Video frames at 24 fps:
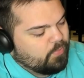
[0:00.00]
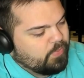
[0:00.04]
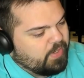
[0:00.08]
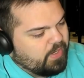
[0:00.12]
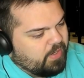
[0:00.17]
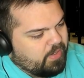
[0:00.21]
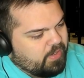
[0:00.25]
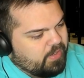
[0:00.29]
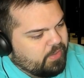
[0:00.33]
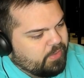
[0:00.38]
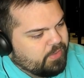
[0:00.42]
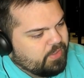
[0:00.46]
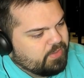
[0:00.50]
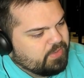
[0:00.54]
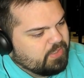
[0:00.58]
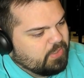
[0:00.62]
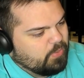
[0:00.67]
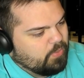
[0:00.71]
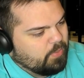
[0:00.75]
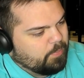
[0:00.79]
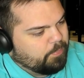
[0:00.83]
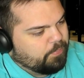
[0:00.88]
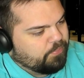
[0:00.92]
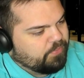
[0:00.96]
Wait, I thought
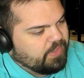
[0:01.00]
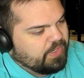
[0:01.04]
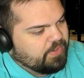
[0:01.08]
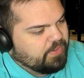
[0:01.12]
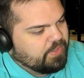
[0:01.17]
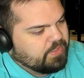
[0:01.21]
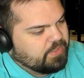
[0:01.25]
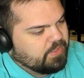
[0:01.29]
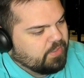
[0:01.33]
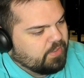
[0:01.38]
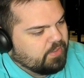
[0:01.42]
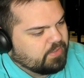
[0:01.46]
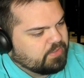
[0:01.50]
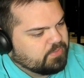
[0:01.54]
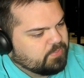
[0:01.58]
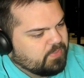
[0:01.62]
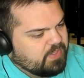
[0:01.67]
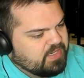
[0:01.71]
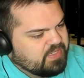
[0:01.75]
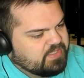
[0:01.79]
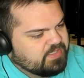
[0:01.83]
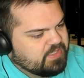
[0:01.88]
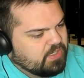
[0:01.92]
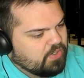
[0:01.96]
they were prairie dogs.
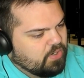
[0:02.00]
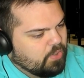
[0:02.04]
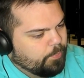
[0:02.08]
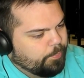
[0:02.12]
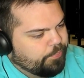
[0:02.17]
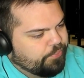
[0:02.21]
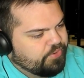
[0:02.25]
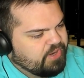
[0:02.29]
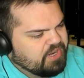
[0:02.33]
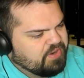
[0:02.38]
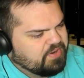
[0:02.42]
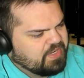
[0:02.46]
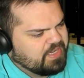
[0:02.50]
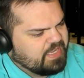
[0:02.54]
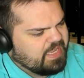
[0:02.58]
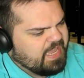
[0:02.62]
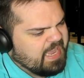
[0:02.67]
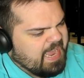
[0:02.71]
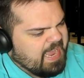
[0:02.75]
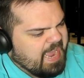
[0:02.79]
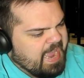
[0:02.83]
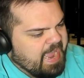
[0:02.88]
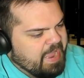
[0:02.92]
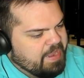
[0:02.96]
Why is there a prairie
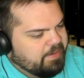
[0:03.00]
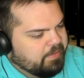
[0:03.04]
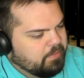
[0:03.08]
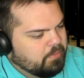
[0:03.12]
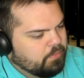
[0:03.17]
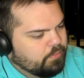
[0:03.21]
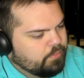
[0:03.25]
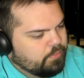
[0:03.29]
cat?